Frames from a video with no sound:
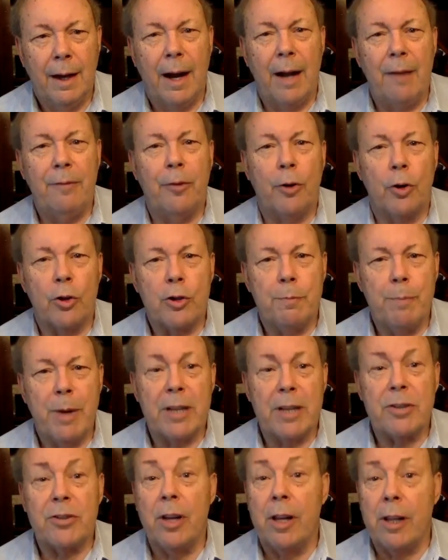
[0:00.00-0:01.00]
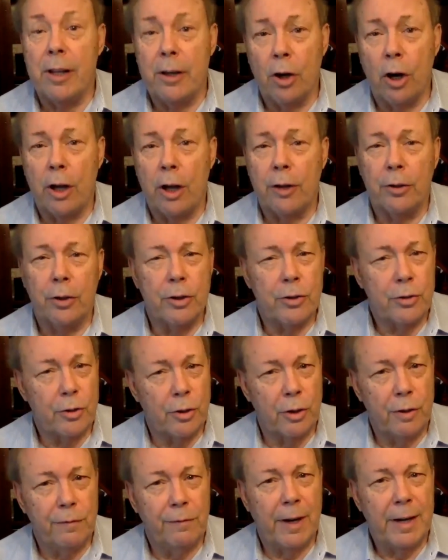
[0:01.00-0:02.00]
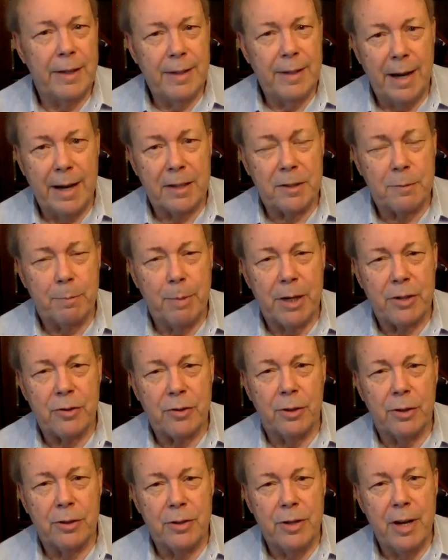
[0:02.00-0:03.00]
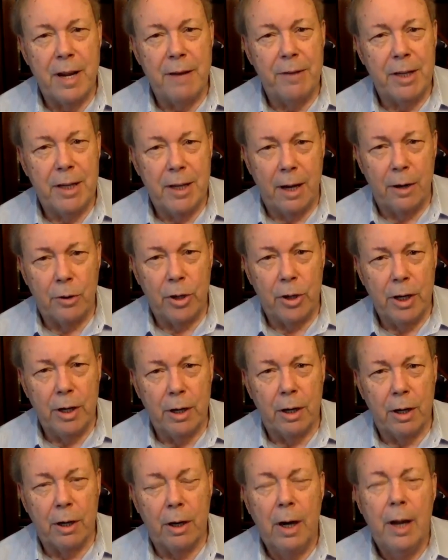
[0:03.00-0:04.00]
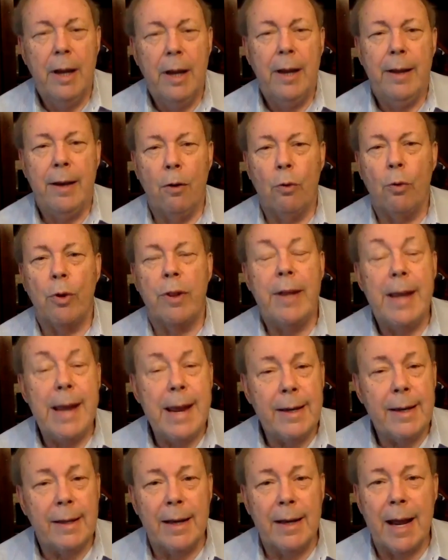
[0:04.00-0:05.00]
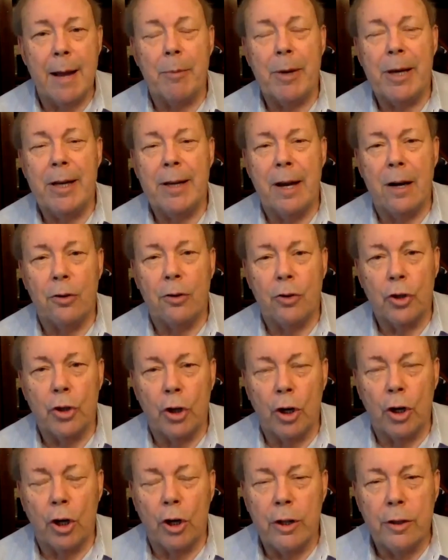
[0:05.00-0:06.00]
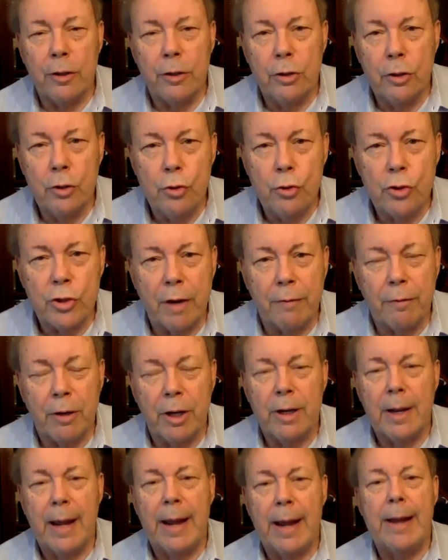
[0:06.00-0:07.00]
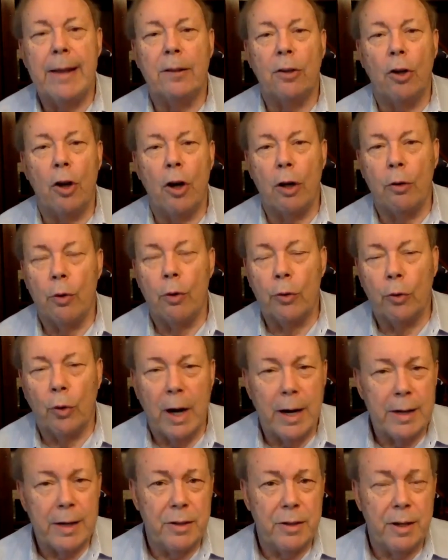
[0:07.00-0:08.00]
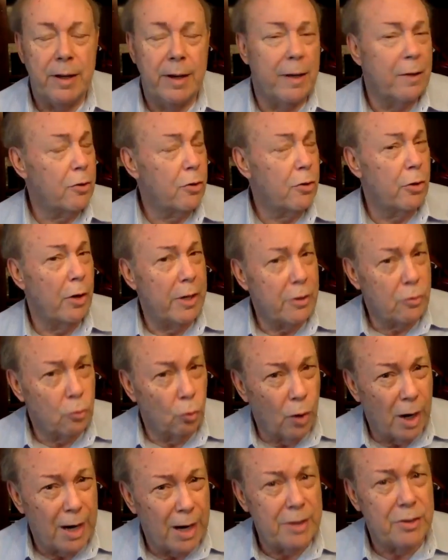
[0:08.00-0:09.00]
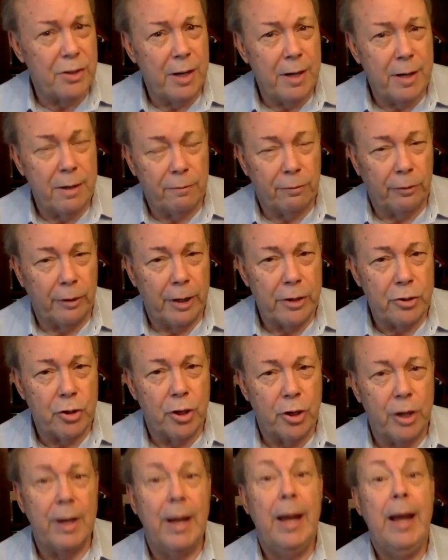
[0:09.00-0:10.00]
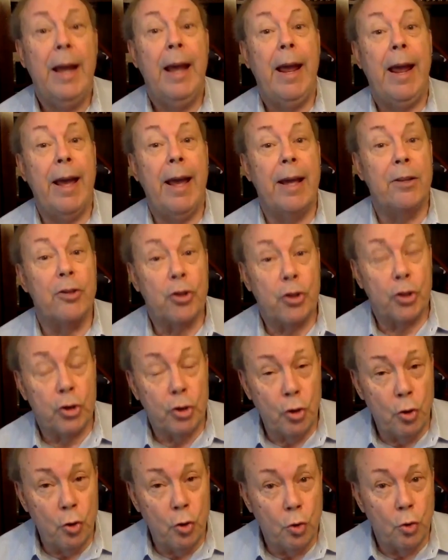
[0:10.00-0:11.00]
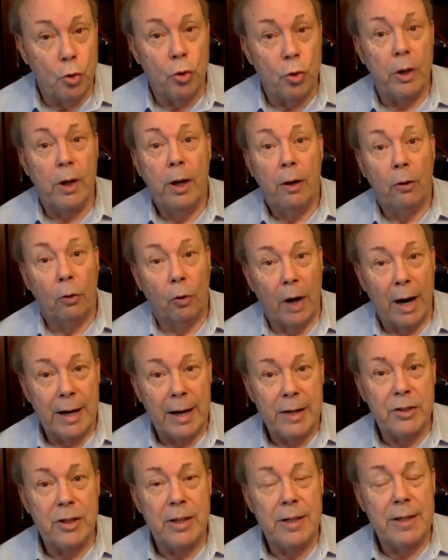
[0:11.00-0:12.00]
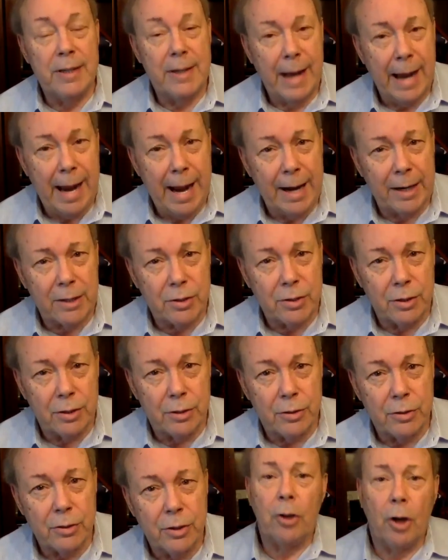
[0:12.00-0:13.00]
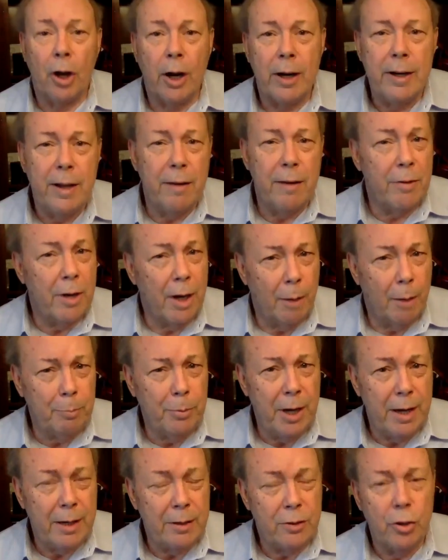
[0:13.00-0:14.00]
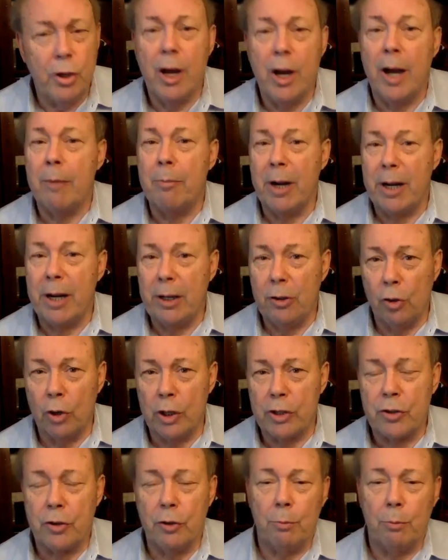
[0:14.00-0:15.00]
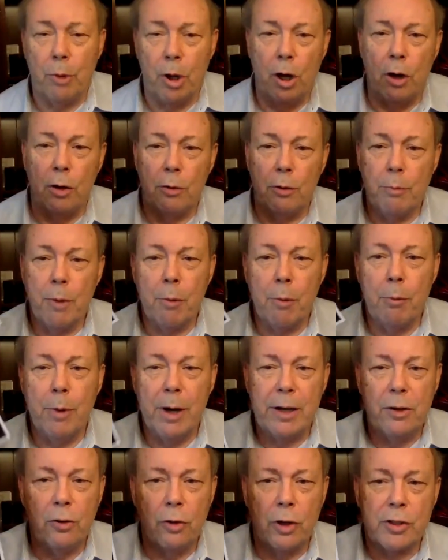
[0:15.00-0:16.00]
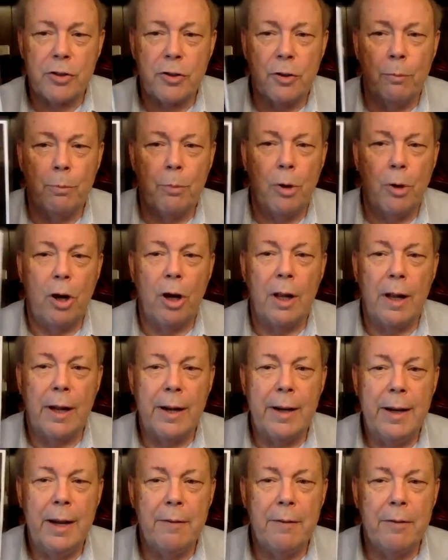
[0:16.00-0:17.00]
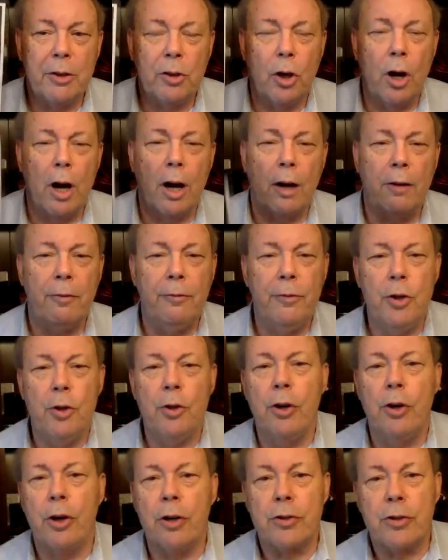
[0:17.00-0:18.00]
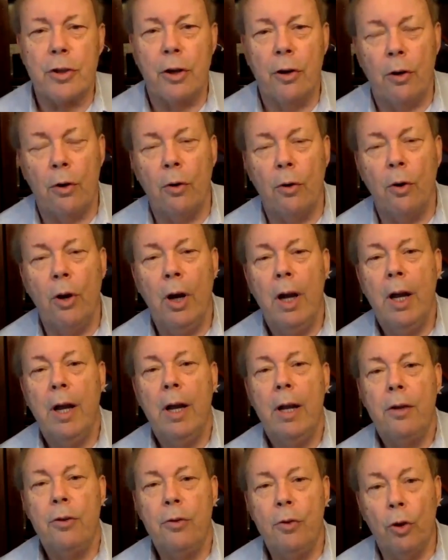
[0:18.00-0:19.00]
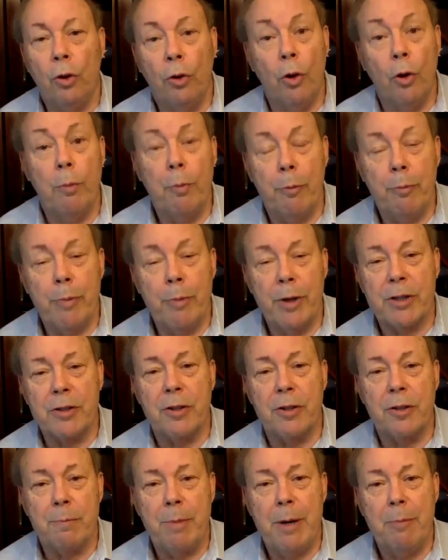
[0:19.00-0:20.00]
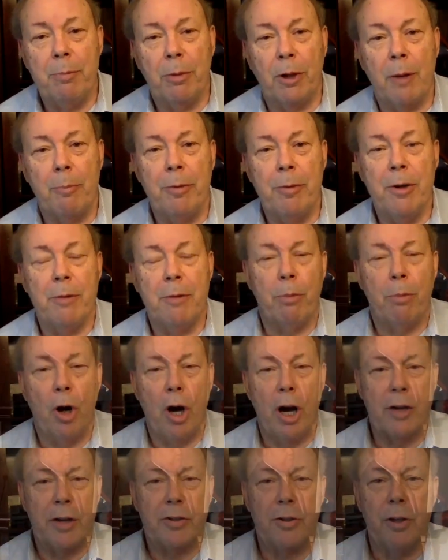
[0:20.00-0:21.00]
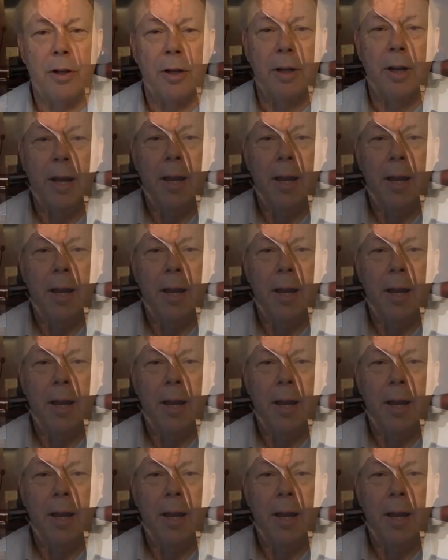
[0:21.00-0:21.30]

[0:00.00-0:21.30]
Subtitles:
Hi, folks. Best-selling author and certified tax specialist, Navy Dowty here. You know, with the economic downturn in the news every day, along with rising interest rates, rising inflation, and soon rising taxes, I thought I'd give an update to you on my crystal ball. Remember my crystal ball? I gave a talk a few years ago to a group of business people up in Boston,